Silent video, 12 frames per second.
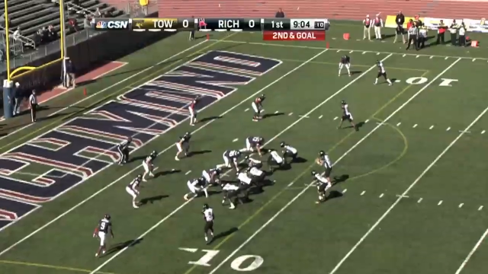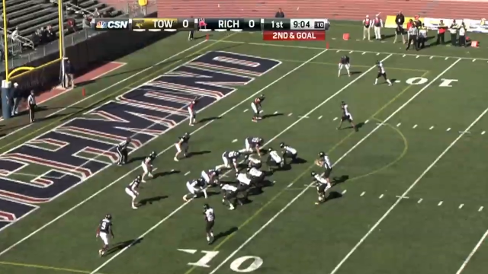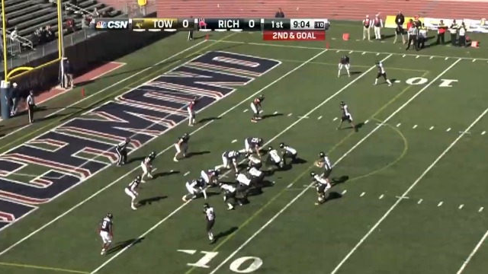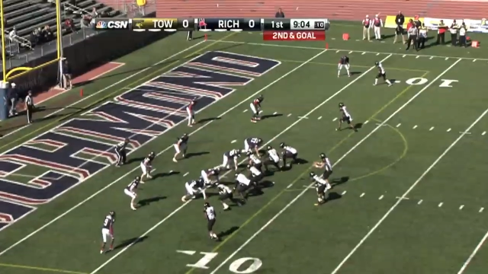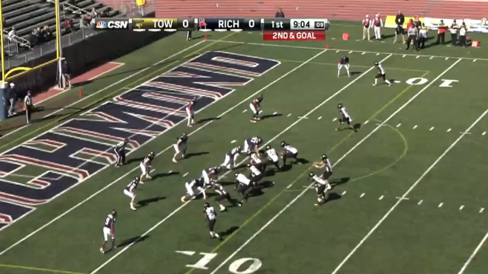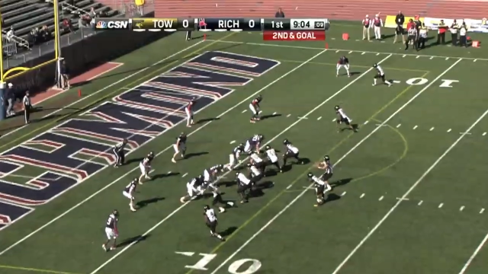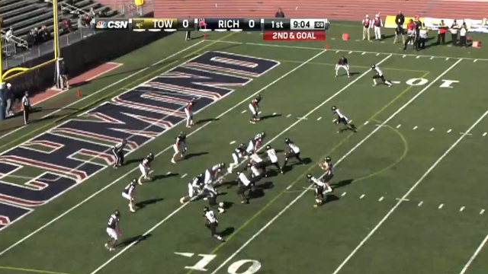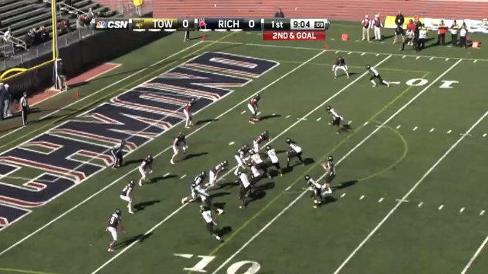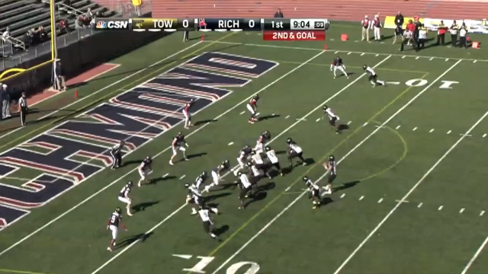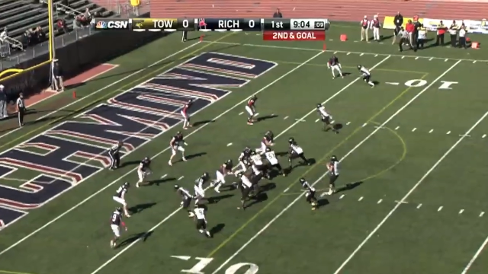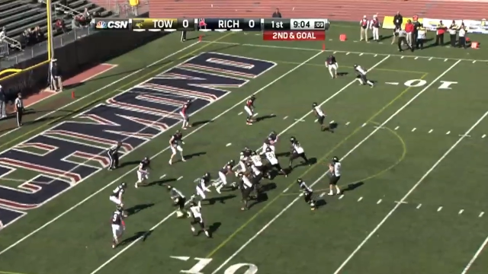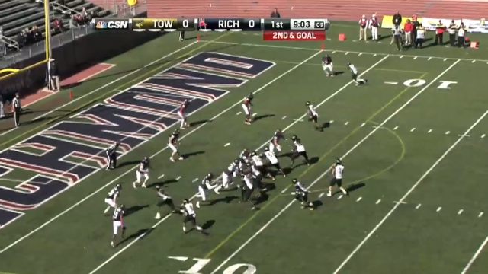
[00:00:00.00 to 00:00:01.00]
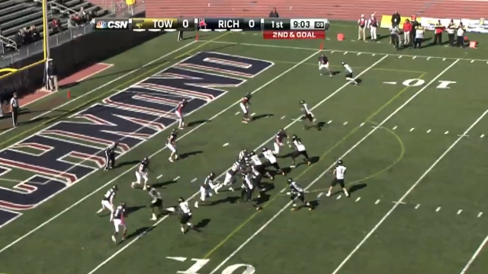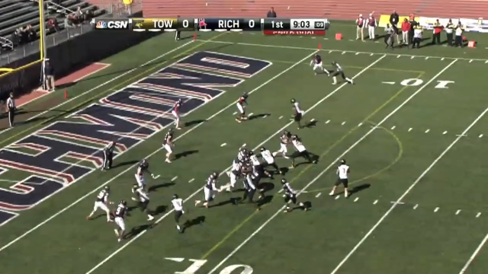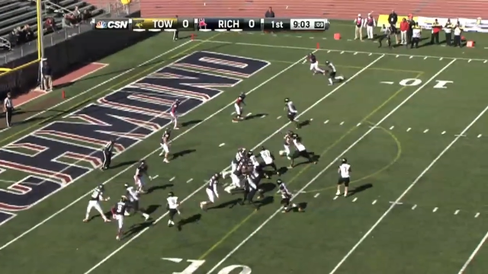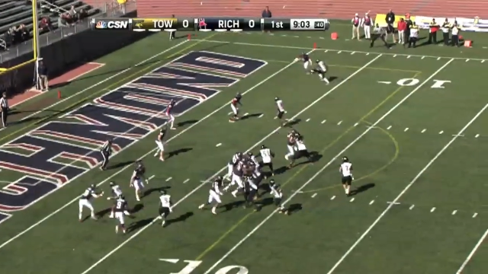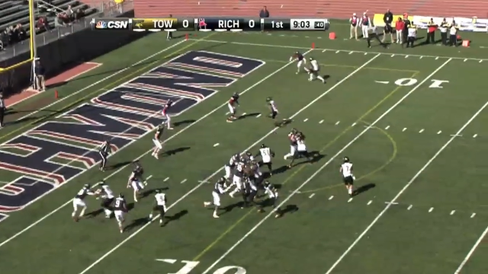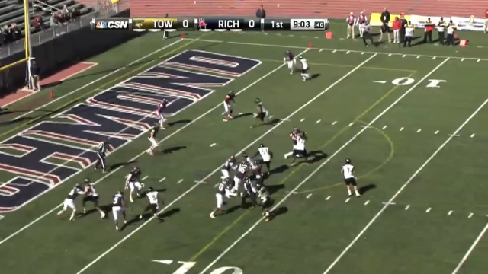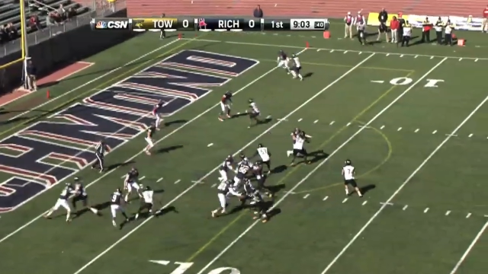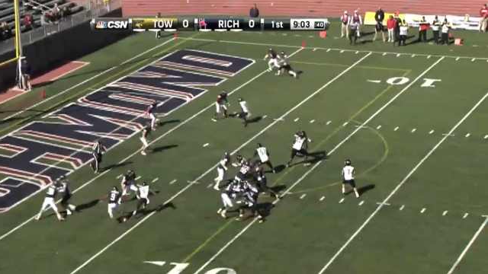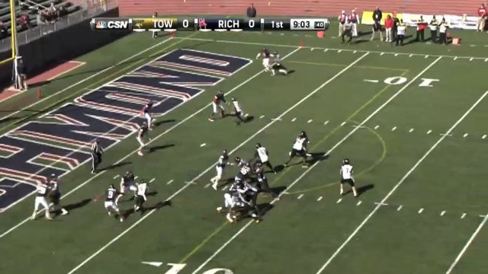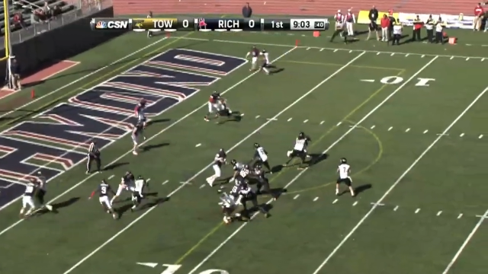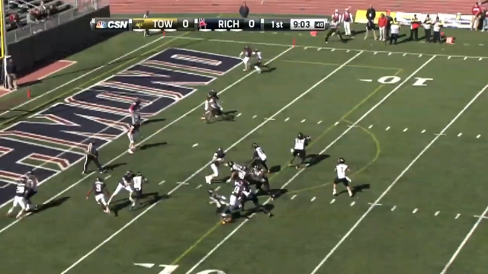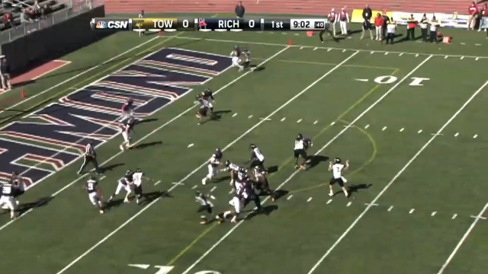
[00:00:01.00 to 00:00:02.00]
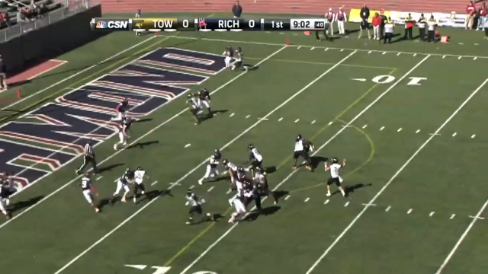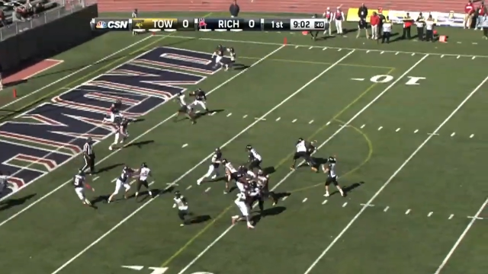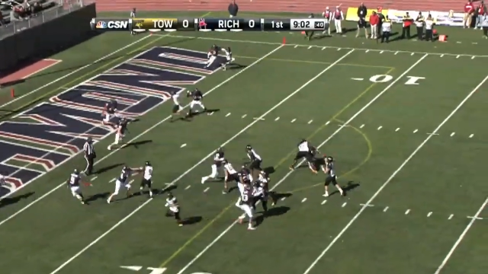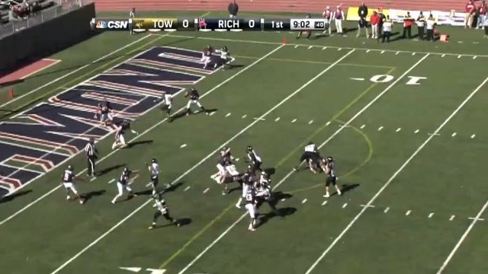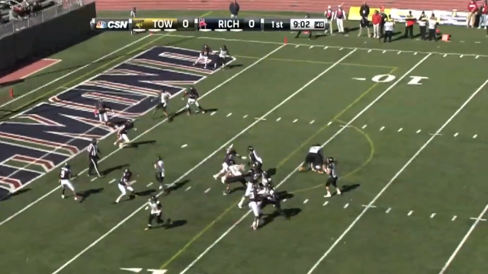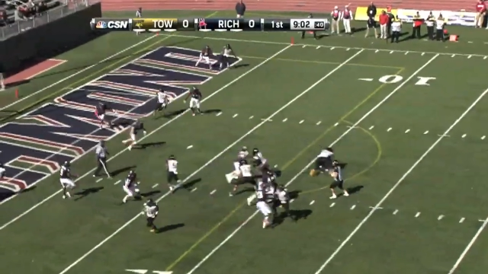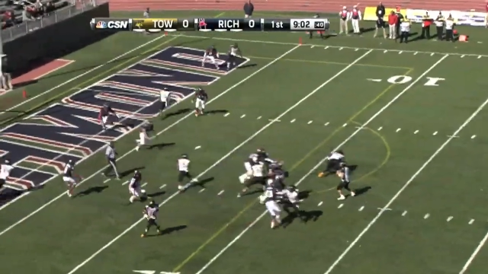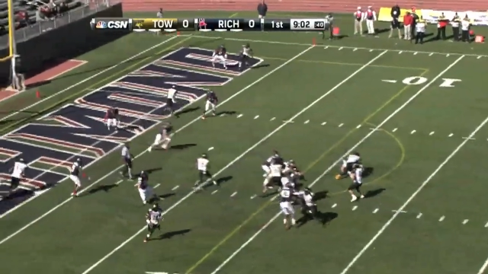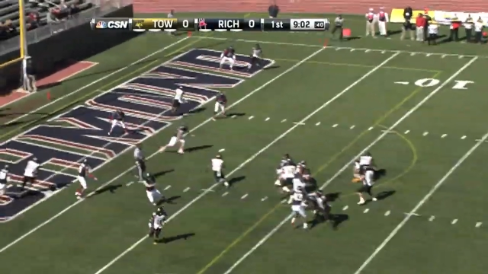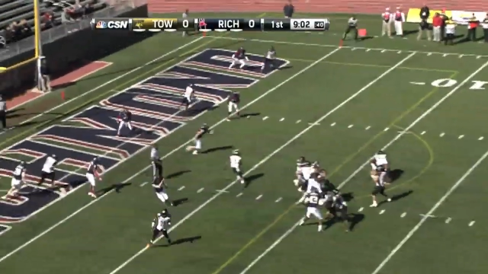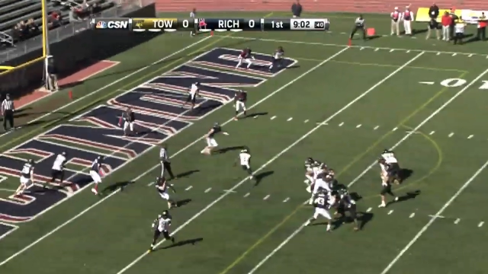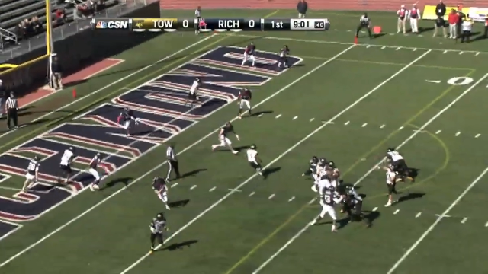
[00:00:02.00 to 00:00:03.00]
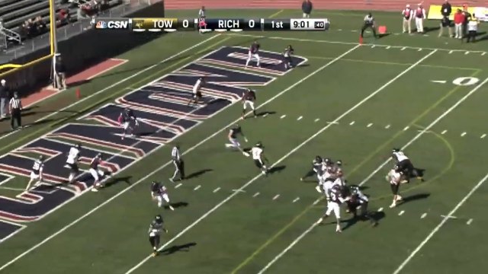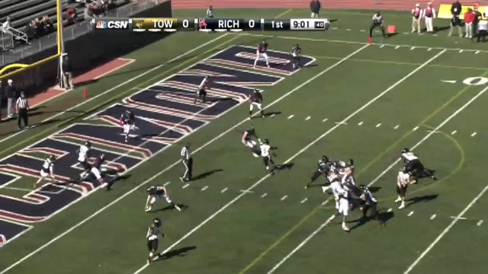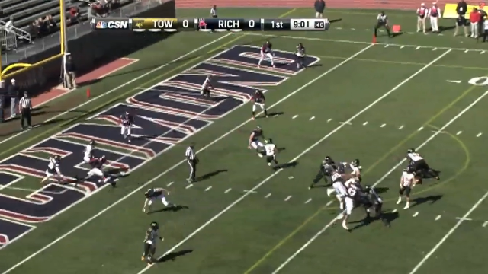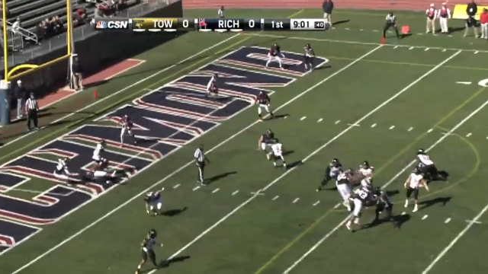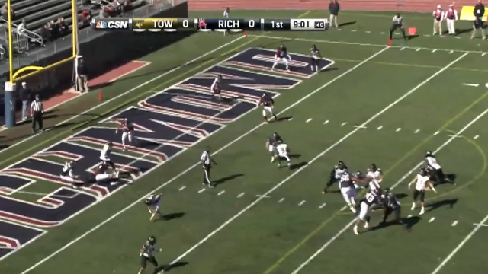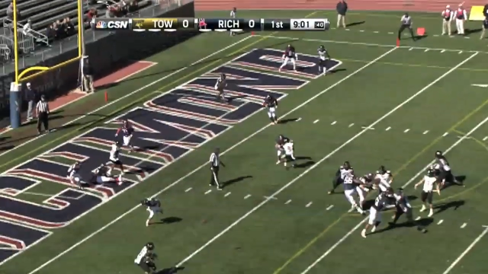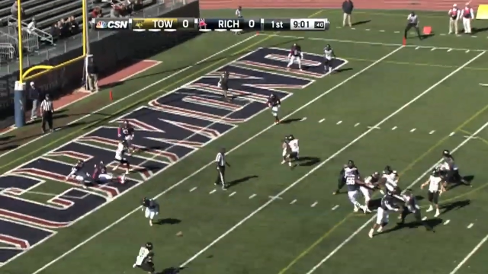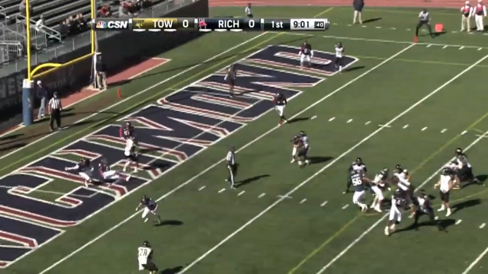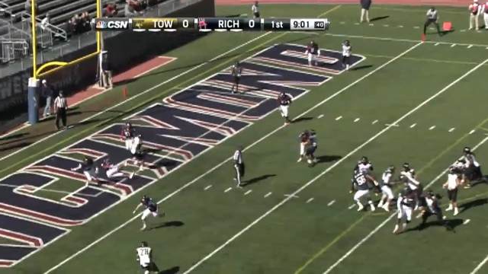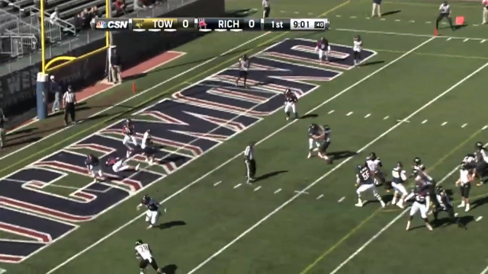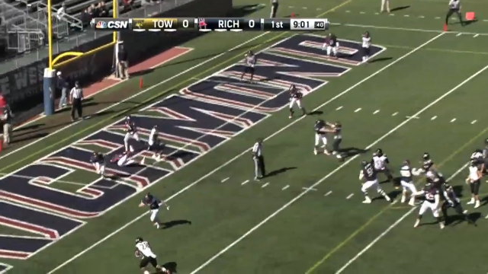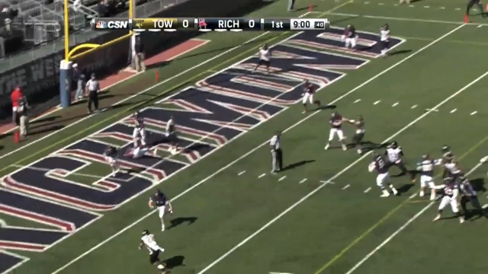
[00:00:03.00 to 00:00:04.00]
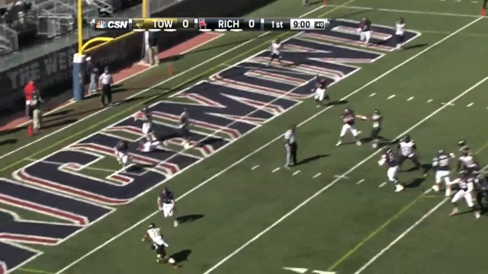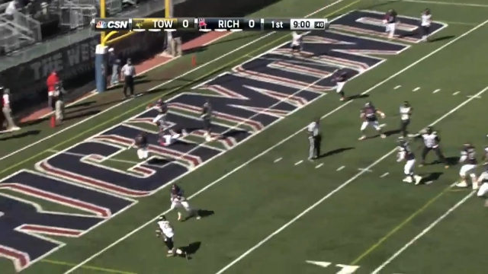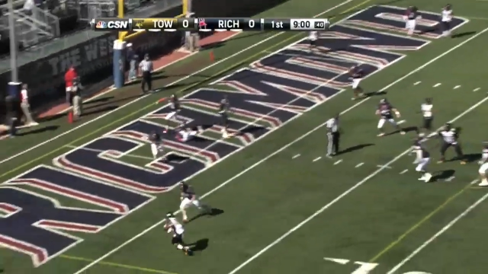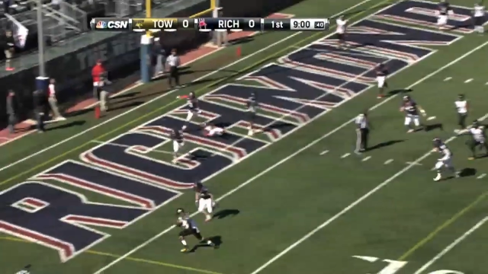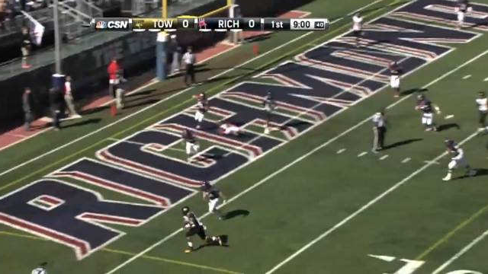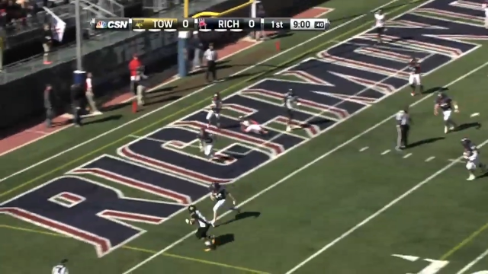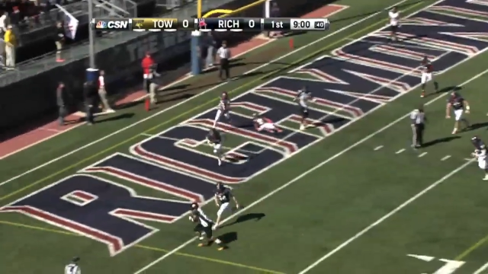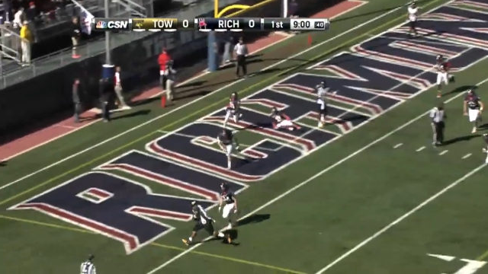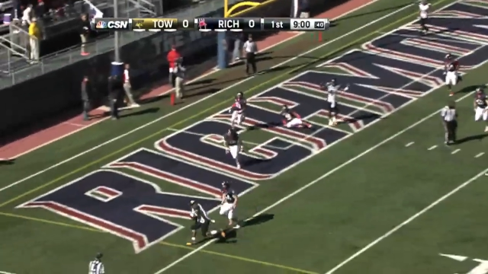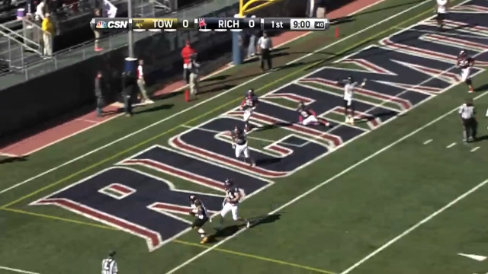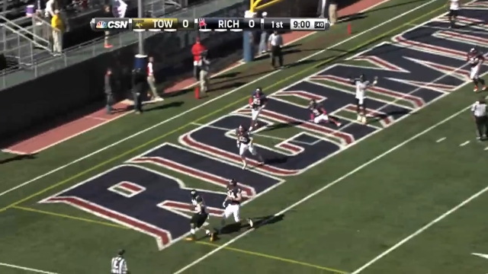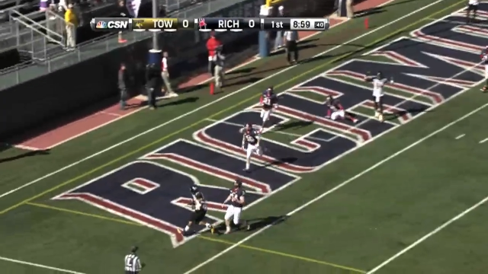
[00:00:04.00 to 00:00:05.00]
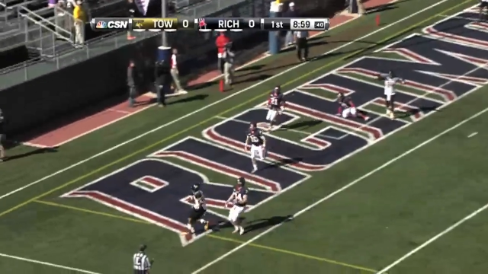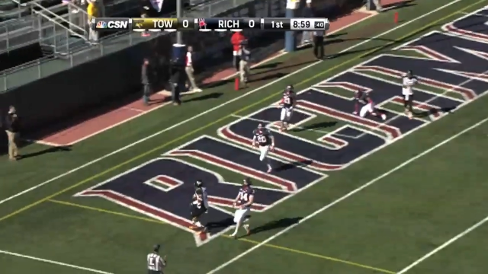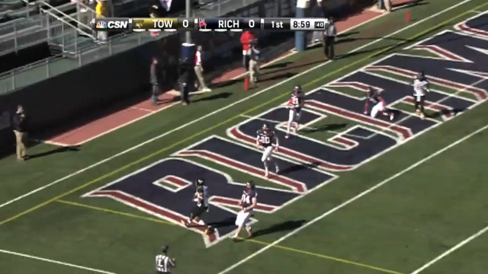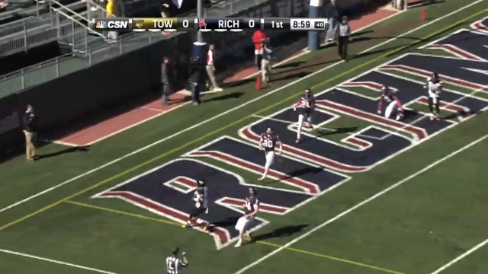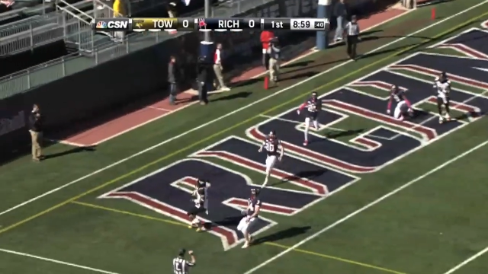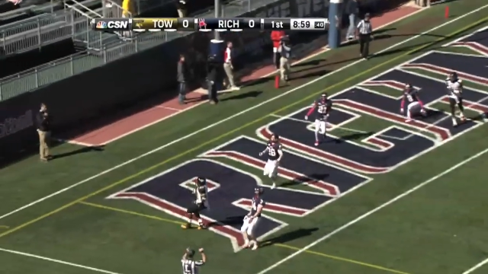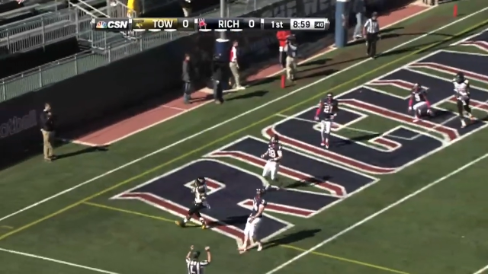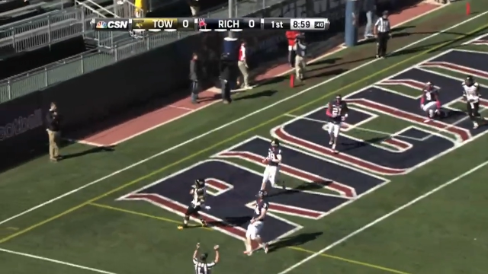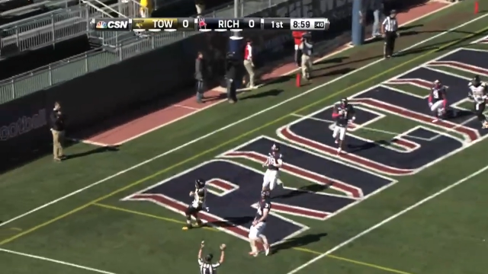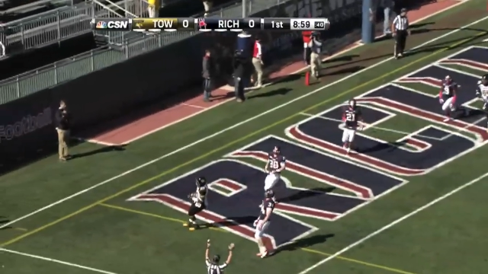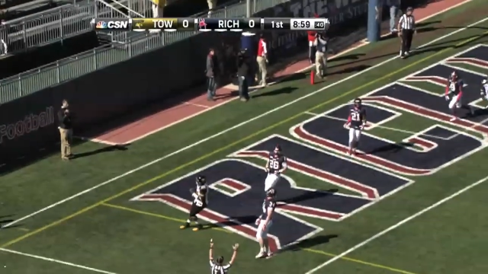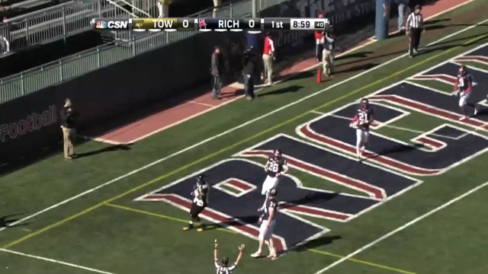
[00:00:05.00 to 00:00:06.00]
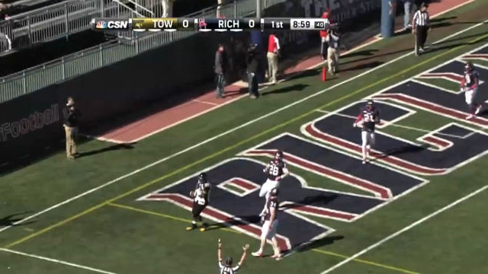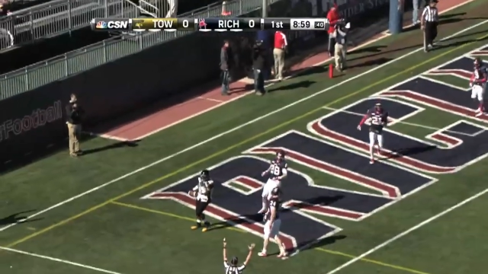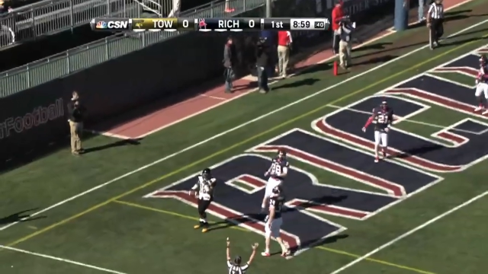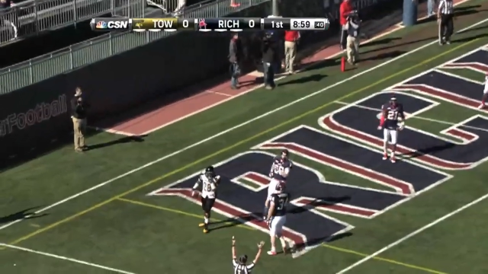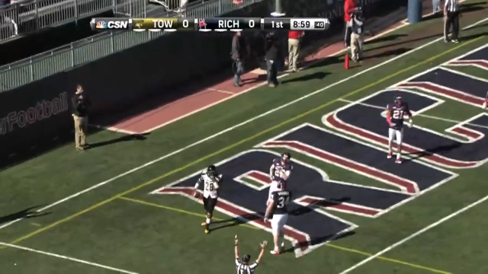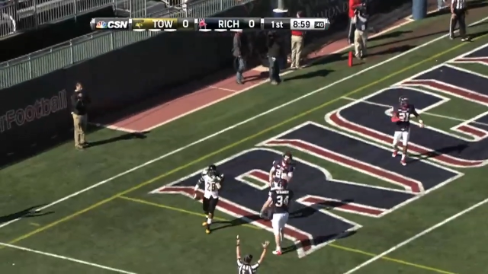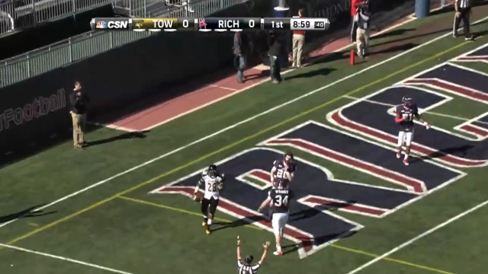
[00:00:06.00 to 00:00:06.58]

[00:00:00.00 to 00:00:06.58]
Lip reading: [unreadable: no face in view]